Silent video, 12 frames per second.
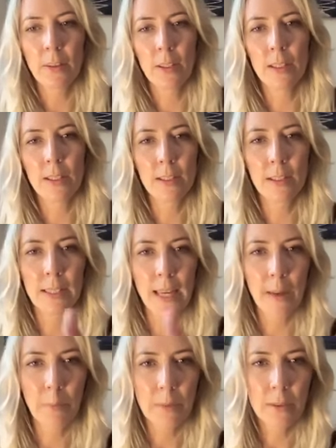the
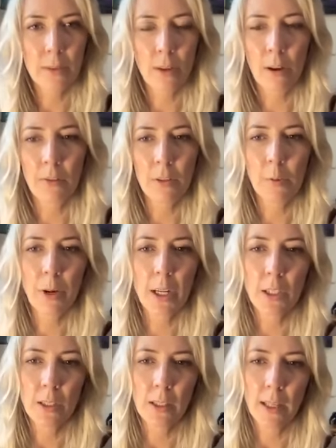depths of
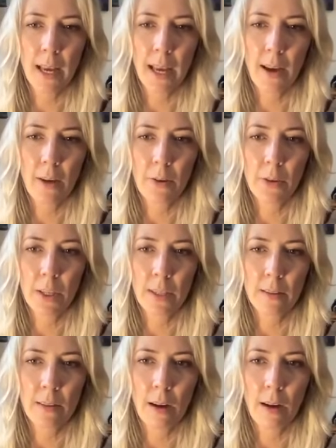depression and how
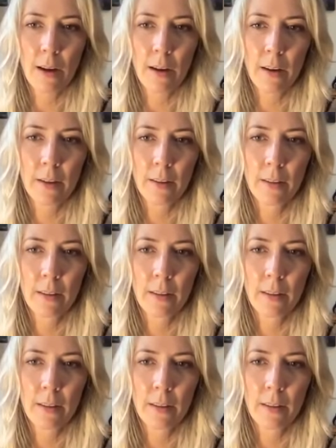things are